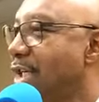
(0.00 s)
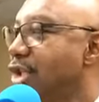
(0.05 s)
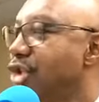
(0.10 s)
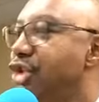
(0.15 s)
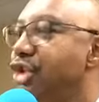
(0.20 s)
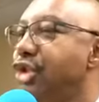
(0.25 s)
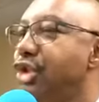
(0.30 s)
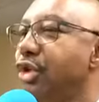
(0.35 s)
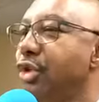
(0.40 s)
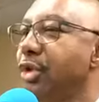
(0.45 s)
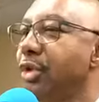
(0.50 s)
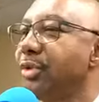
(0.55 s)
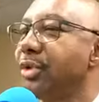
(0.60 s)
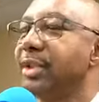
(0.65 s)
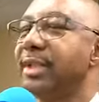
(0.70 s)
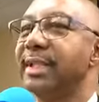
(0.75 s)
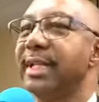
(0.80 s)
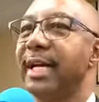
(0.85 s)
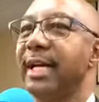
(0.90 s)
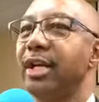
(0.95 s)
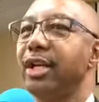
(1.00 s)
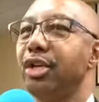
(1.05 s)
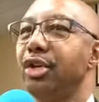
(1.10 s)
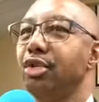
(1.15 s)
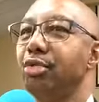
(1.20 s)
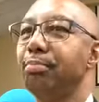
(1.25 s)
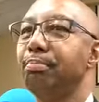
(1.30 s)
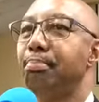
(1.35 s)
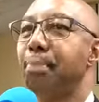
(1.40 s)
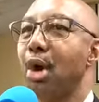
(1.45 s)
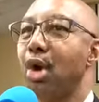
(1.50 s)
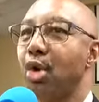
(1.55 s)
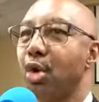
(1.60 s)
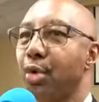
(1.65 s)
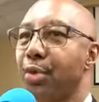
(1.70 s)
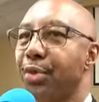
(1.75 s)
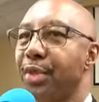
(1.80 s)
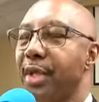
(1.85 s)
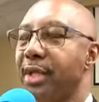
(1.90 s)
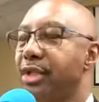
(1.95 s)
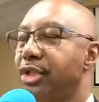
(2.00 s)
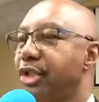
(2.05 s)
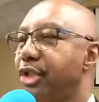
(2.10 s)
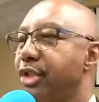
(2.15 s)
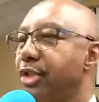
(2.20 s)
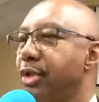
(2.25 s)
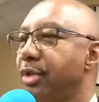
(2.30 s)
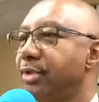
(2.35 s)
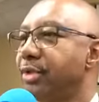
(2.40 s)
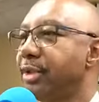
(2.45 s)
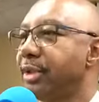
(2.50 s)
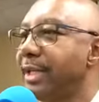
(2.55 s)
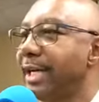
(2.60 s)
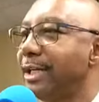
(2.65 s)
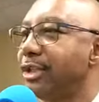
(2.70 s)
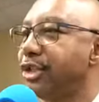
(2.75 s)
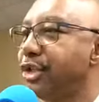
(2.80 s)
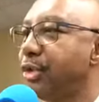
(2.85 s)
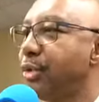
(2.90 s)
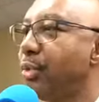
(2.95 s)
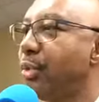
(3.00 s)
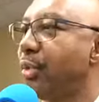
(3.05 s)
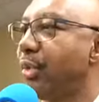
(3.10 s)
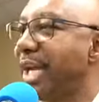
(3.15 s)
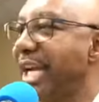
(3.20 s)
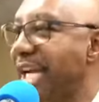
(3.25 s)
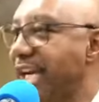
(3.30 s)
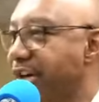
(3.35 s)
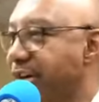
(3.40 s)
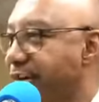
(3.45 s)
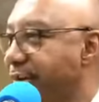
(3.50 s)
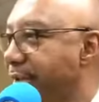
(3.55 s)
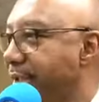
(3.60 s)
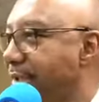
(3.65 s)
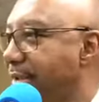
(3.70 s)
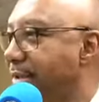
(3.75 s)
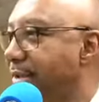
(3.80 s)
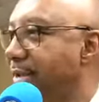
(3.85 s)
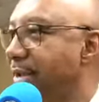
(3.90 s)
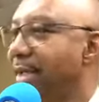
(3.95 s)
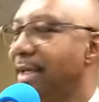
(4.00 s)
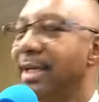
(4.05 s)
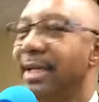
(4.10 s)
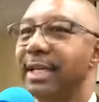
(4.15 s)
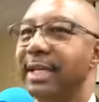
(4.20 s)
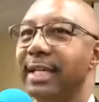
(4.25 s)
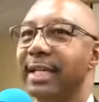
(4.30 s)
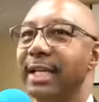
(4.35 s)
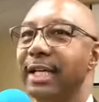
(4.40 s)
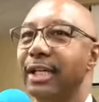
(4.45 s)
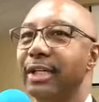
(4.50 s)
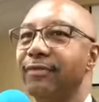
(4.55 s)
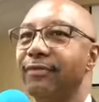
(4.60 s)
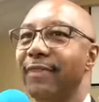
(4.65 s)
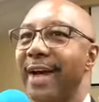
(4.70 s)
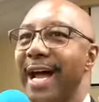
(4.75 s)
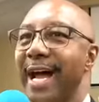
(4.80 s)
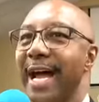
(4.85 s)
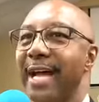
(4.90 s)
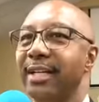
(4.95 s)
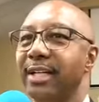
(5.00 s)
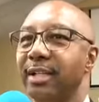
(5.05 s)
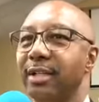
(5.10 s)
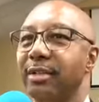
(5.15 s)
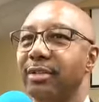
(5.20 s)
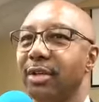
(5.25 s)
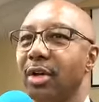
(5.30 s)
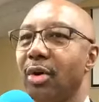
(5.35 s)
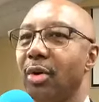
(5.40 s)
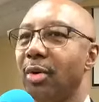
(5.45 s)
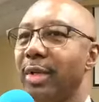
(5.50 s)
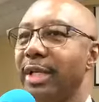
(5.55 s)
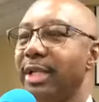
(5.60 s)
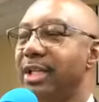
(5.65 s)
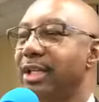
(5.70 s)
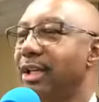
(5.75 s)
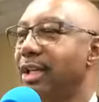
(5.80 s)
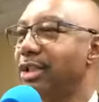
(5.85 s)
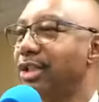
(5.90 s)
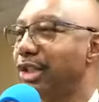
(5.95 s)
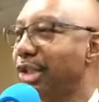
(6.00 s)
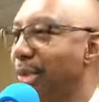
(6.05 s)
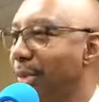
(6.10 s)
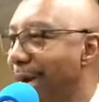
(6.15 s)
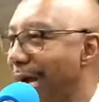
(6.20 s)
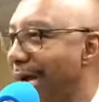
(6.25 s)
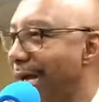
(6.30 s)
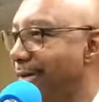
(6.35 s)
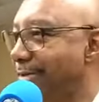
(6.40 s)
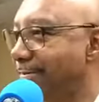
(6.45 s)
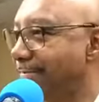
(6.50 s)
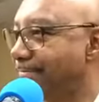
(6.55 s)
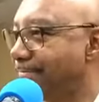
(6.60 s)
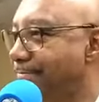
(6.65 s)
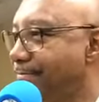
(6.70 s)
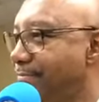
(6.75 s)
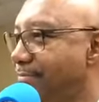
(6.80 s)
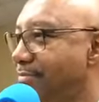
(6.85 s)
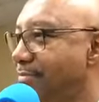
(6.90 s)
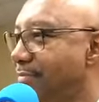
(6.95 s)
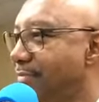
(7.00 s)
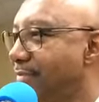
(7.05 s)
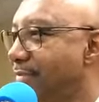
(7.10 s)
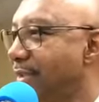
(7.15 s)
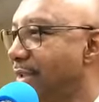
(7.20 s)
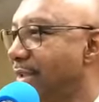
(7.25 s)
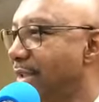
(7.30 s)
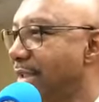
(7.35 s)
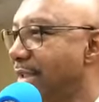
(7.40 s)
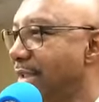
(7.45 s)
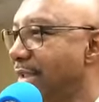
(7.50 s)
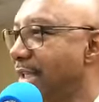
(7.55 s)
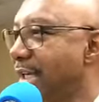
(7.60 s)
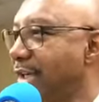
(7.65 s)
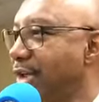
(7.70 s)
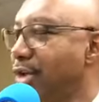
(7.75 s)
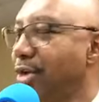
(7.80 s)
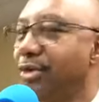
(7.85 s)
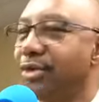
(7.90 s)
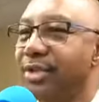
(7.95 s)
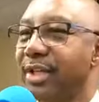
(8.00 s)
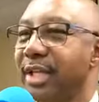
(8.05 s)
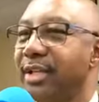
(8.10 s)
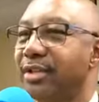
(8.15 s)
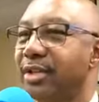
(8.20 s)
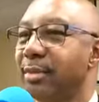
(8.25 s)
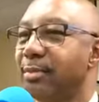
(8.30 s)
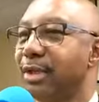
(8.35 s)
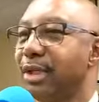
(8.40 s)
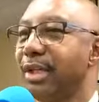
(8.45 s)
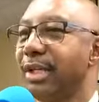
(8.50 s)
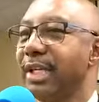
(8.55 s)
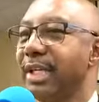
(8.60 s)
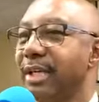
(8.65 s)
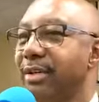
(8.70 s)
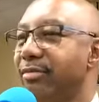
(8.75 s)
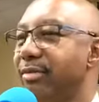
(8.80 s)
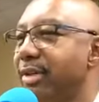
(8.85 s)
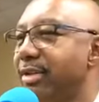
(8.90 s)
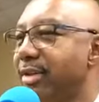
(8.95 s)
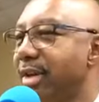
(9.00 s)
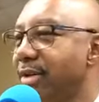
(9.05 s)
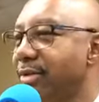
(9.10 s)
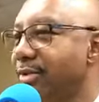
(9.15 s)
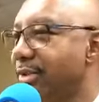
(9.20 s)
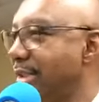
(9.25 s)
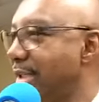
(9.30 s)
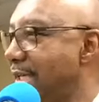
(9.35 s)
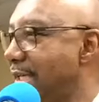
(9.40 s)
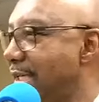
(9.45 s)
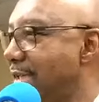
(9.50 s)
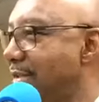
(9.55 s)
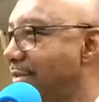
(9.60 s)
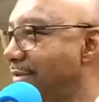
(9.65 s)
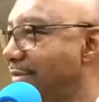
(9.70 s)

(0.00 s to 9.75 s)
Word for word: Children that you birthed, children that you reared, get five years old and cuss you out. Can you see some good end results in that?